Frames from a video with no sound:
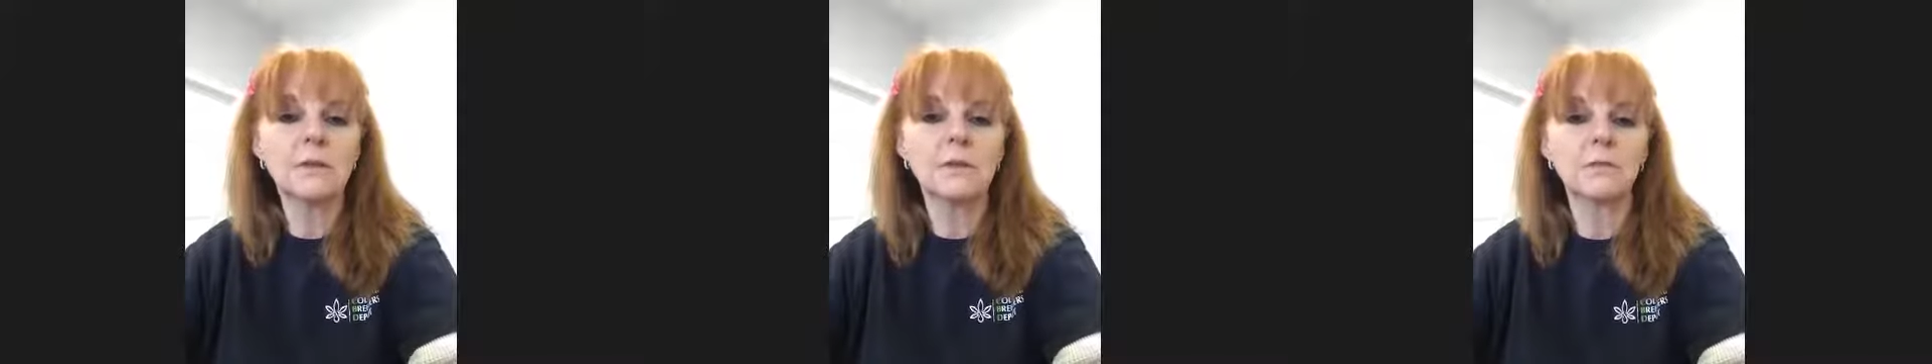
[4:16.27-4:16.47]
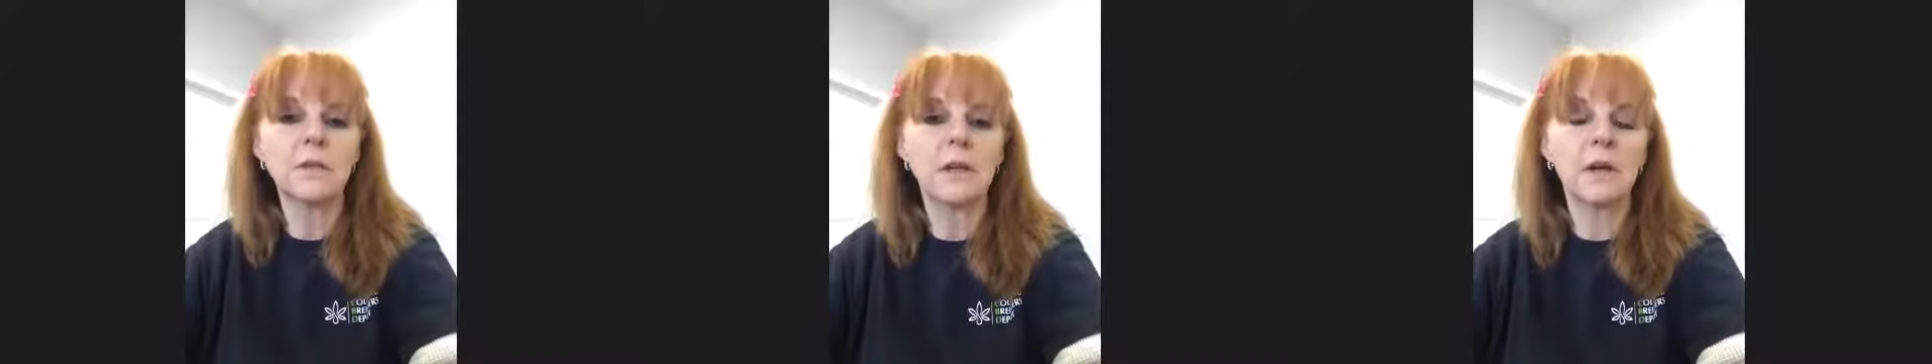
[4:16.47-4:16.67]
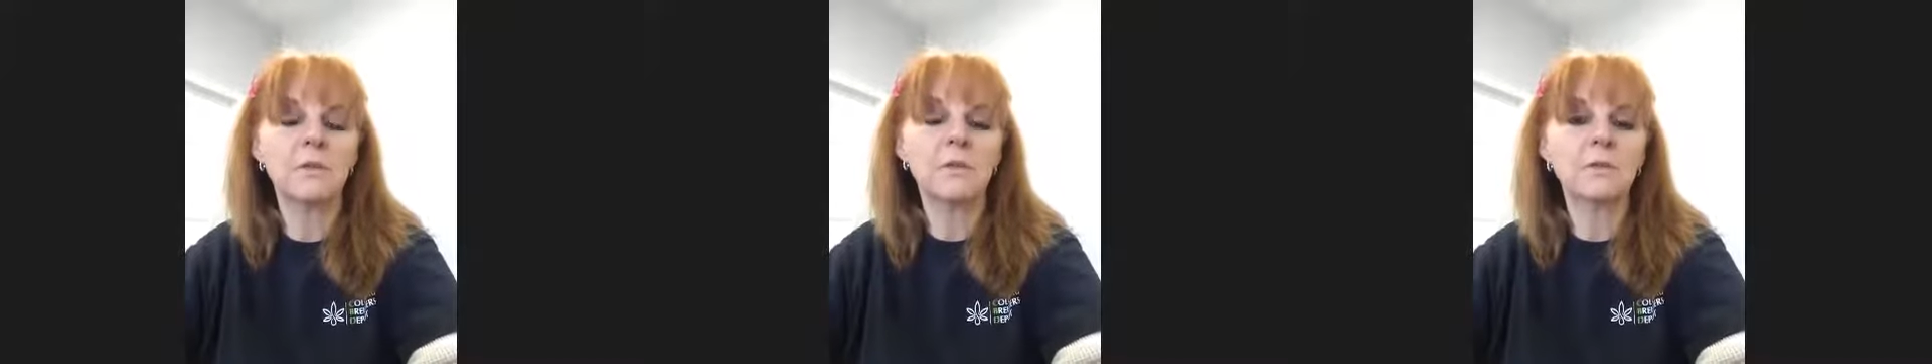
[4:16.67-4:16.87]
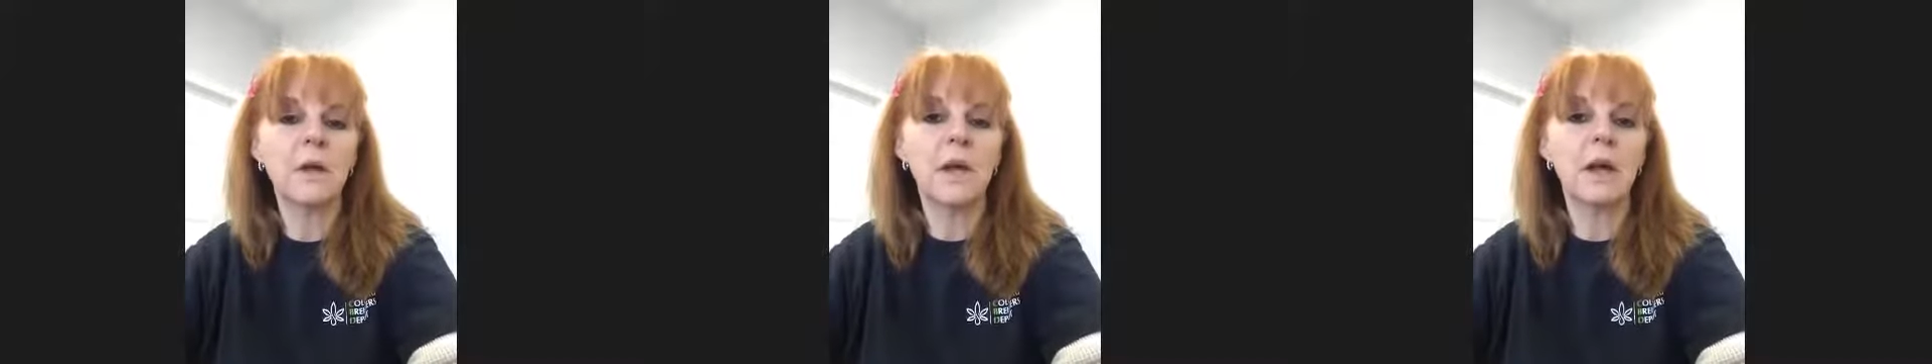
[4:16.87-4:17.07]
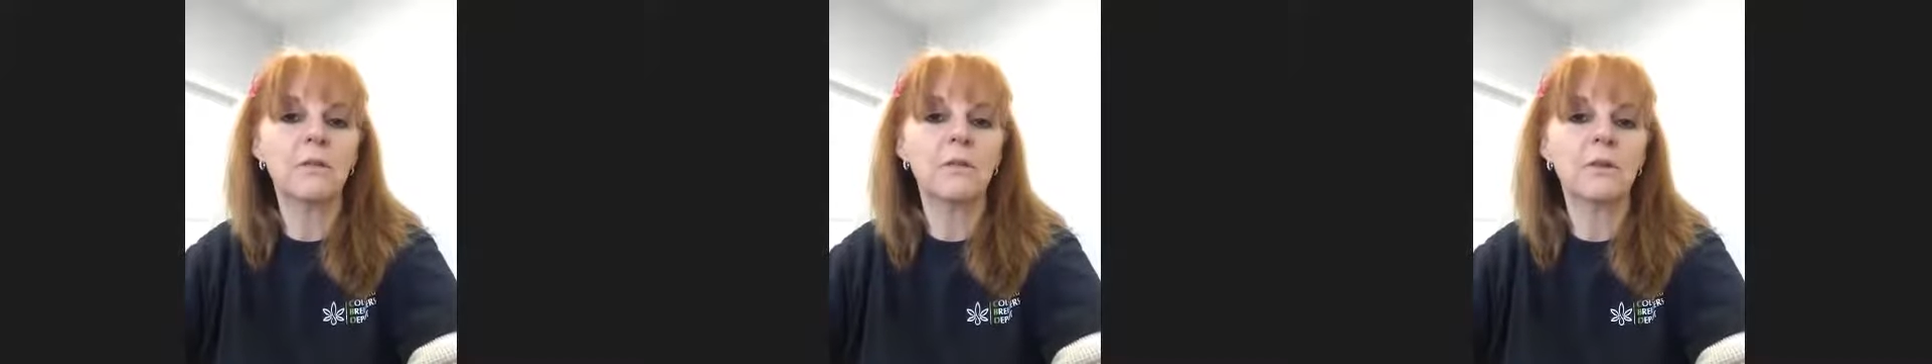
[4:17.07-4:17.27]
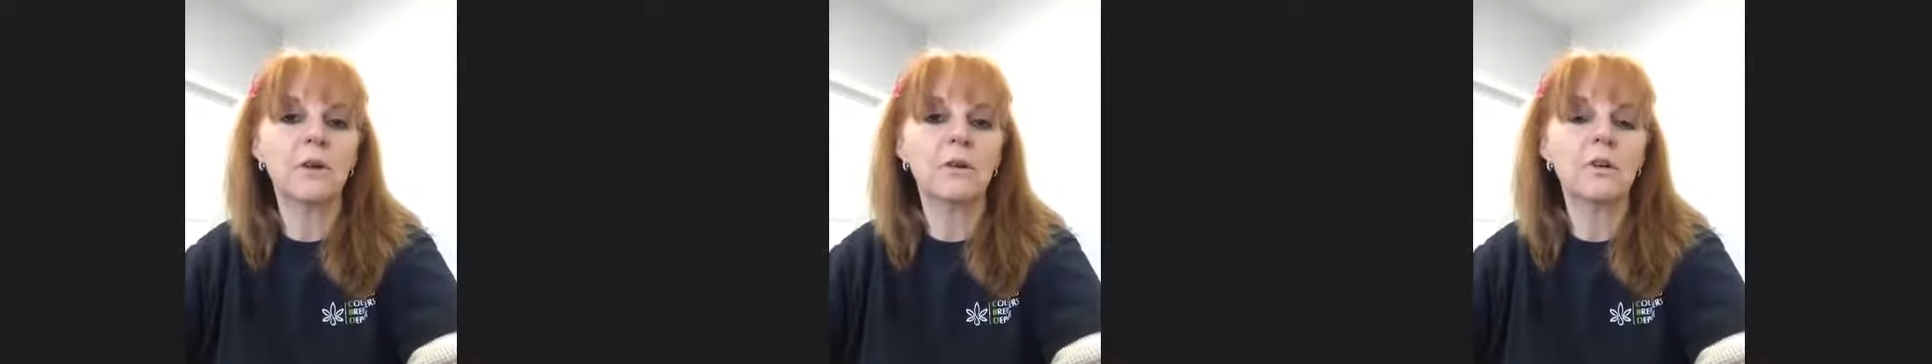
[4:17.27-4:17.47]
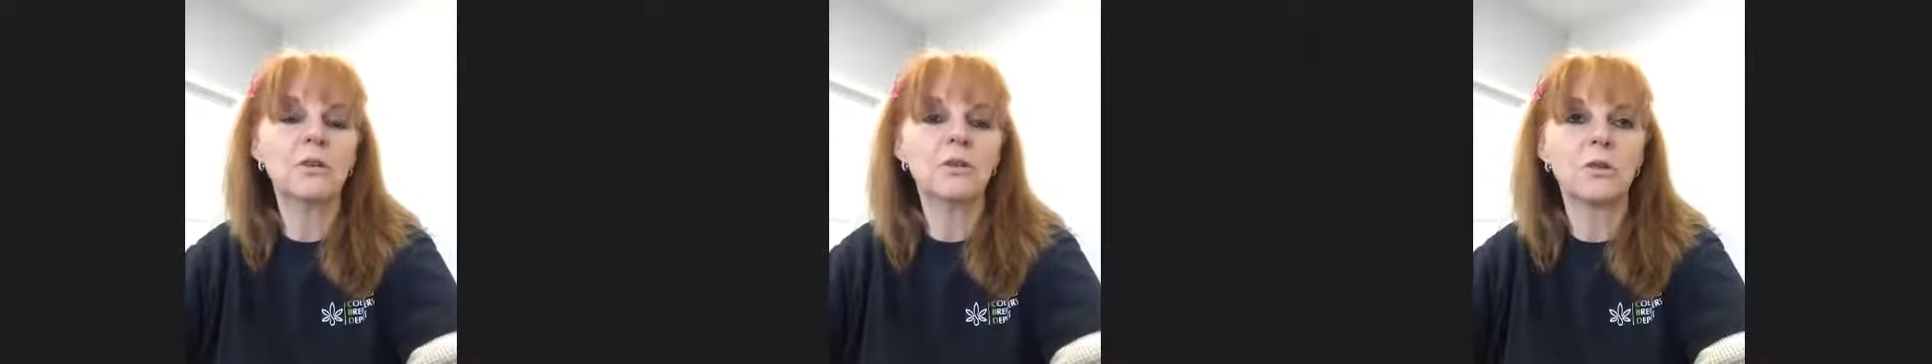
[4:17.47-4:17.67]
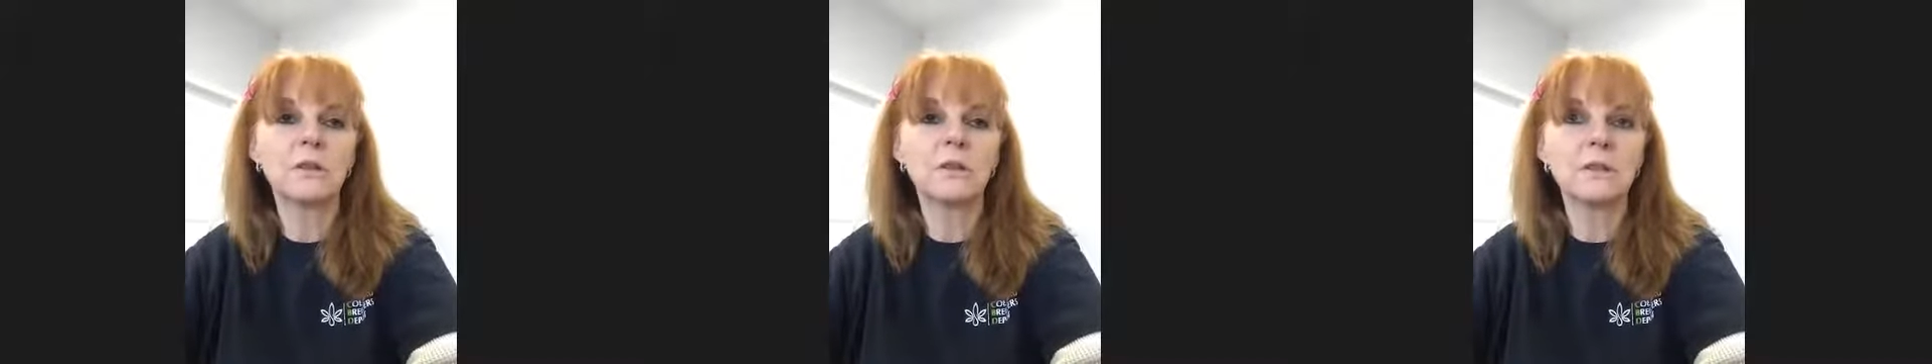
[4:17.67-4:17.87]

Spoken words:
Sometimes we have very short